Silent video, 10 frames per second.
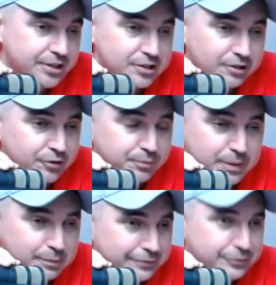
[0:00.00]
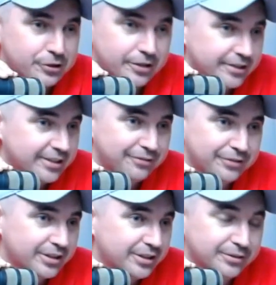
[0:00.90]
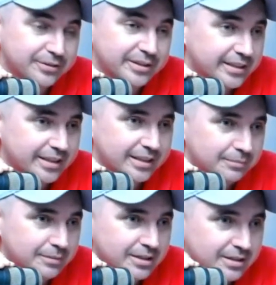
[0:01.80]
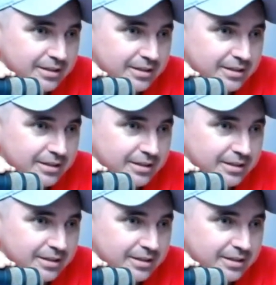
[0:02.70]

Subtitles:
at that because a lot of people have tried at that venue and